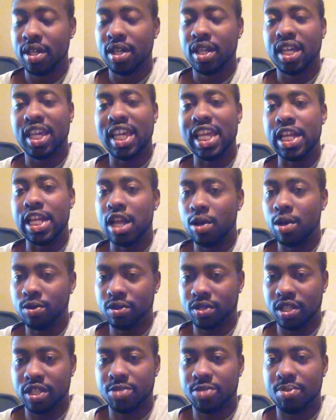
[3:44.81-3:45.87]
He knows
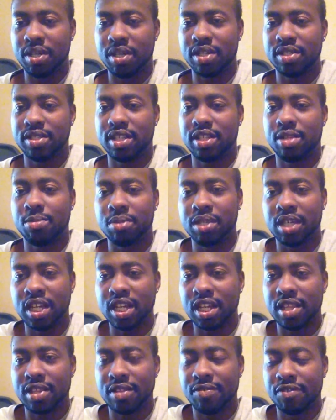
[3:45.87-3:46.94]
this because at the beginning
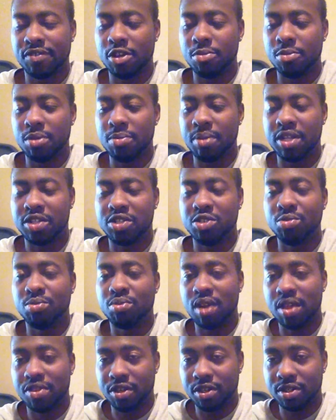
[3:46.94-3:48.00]
of the film, he met two
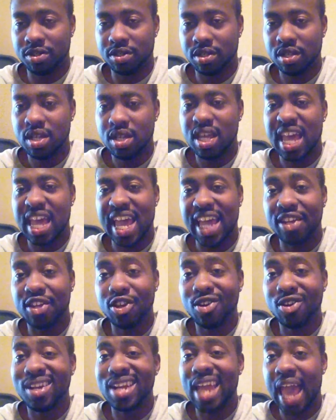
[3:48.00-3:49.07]
brothers, Edgar
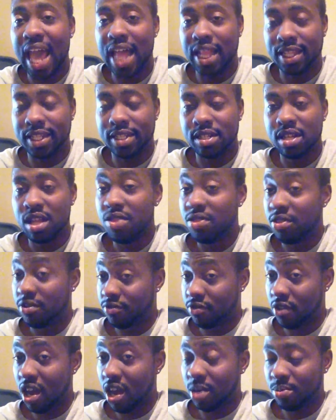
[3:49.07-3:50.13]
and Alan, the
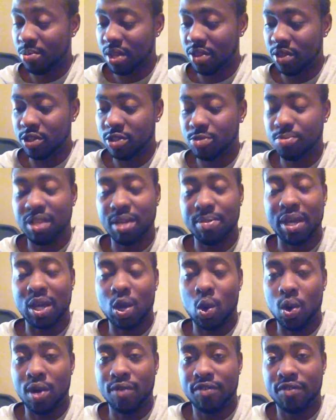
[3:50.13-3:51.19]
Frog Brothers, played by
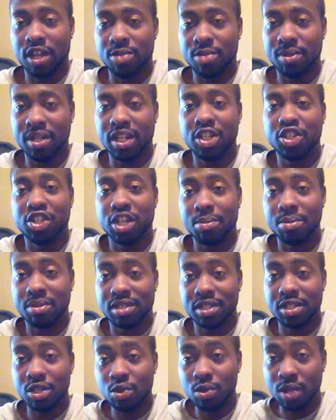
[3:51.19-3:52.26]
Corey Feldman and
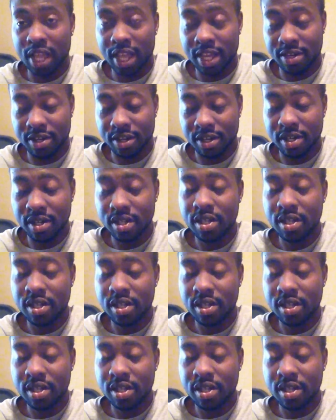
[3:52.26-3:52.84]
Jameson Newlander.